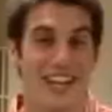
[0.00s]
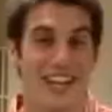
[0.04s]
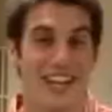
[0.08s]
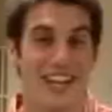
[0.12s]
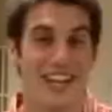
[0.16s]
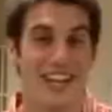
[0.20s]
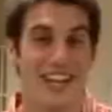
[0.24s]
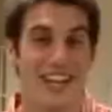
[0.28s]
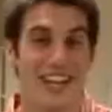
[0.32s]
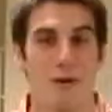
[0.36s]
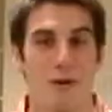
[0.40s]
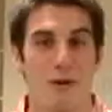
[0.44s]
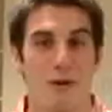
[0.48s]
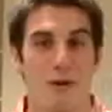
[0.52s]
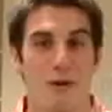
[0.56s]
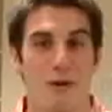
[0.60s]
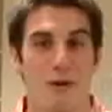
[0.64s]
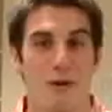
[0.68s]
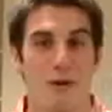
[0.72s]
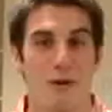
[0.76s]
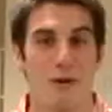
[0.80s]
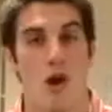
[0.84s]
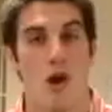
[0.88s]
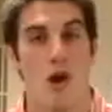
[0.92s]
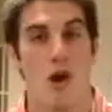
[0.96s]
experiment,
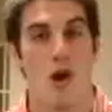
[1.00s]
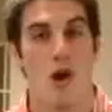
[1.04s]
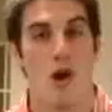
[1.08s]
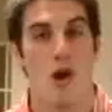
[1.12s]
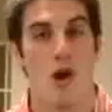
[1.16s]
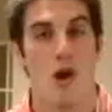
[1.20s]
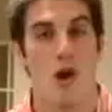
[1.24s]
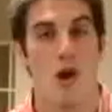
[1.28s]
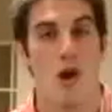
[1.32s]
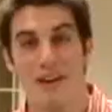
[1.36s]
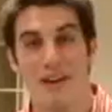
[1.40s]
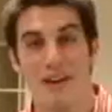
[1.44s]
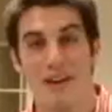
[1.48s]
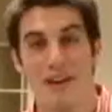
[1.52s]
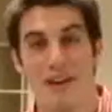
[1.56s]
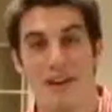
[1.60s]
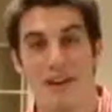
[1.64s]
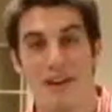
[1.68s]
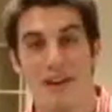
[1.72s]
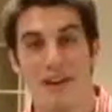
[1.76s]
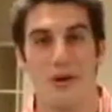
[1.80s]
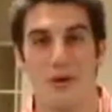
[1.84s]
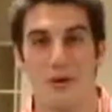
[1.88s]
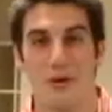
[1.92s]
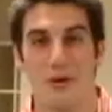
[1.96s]
what we want to
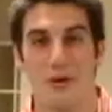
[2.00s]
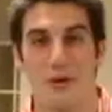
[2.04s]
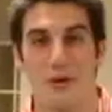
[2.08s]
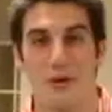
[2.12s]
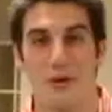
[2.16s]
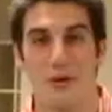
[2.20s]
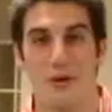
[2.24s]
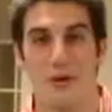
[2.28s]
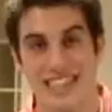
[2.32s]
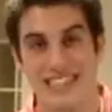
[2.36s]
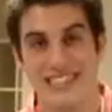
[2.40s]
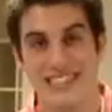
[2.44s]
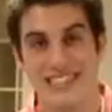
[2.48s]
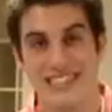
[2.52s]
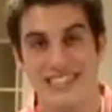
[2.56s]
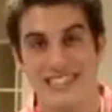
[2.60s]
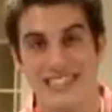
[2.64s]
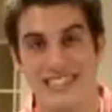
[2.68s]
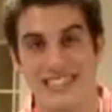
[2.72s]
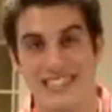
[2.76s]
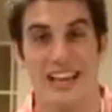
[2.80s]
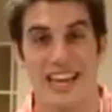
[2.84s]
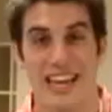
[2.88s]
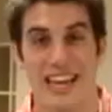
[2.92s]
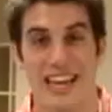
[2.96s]
show is that
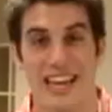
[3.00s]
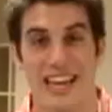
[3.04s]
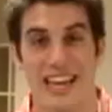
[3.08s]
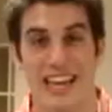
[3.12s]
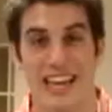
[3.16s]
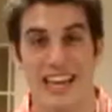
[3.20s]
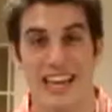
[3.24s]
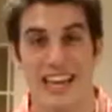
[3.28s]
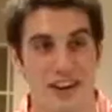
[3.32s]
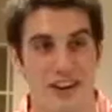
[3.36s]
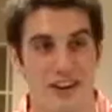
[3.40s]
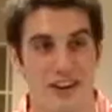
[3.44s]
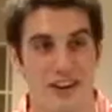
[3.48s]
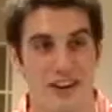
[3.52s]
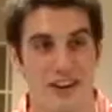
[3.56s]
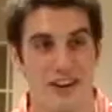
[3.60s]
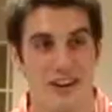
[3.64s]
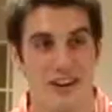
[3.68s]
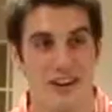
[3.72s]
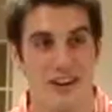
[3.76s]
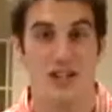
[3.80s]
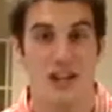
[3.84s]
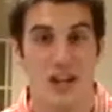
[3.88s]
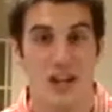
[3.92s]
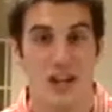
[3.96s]
air
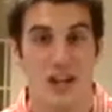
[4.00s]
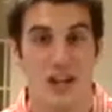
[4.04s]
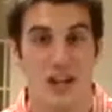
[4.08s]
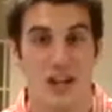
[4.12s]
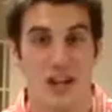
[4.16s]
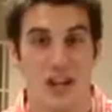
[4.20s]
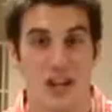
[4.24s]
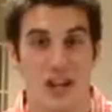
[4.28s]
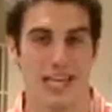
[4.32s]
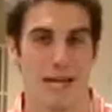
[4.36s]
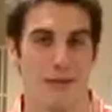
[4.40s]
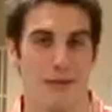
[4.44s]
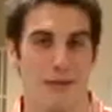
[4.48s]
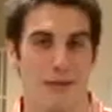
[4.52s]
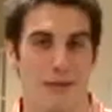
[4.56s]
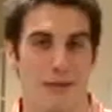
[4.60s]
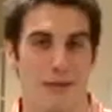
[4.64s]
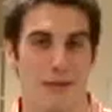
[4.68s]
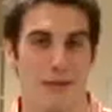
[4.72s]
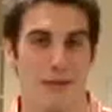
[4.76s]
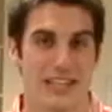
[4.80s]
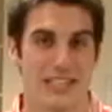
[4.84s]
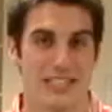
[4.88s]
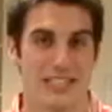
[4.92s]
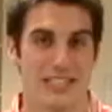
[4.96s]
does take up
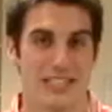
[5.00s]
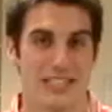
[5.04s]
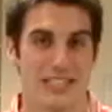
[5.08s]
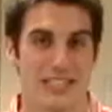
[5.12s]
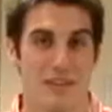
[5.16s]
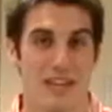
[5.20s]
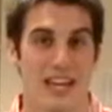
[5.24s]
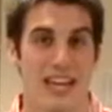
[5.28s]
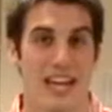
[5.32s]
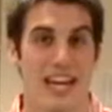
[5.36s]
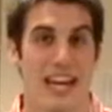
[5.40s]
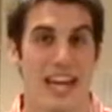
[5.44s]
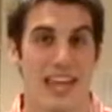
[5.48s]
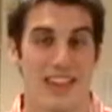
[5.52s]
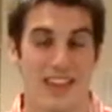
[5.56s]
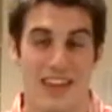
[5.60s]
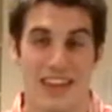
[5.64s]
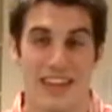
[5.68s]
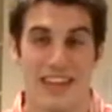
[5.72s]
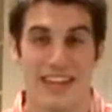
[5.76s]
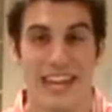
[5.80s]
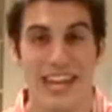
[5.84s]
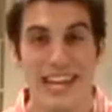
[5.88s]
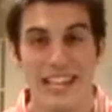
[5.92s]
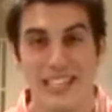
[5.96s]
space, and
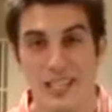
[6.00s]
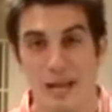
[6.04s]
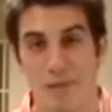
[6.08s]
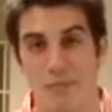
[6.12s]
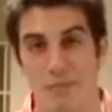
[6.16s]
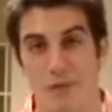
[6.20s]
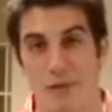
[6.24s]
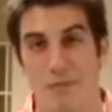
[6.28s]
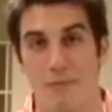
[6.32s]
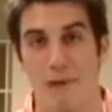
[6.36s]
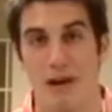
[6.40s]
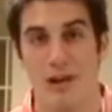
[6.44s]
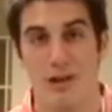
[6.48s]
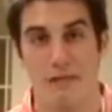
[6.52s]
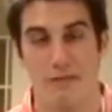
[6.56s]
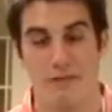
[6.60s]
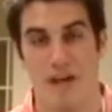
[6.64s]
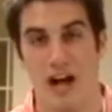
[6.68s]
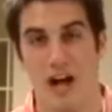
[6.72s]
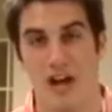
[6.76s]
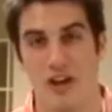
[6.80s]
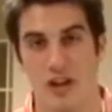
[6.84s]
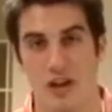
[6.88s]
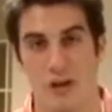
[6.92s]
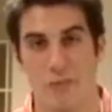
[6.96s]
it takes up the amount of
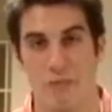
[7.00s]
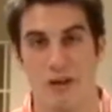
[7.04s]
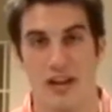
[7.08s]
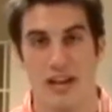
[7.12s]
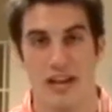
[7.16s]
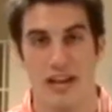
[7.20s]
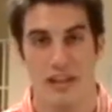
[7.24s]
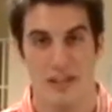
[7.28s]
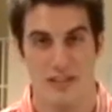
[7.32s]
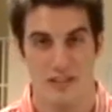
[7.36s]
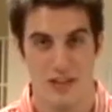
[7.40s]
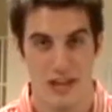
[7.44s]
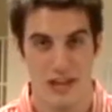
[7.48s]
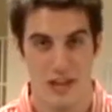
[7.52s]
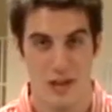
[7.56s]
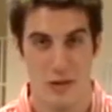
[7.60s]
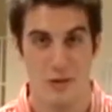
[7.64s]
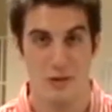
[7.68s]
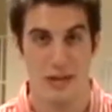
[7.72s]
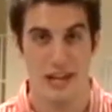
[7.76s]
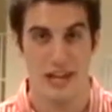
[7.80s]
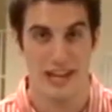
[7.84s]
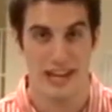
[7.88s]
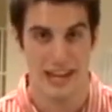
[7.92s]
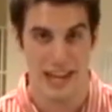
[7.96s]
volume that you
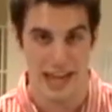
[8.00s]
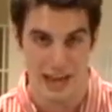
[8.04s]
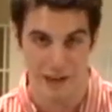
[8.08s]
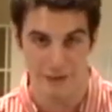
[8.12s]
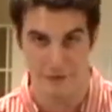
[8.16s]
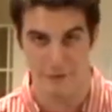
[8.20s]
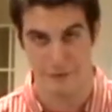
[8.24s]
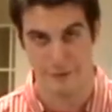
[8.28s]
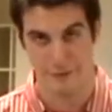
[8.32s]
let it have.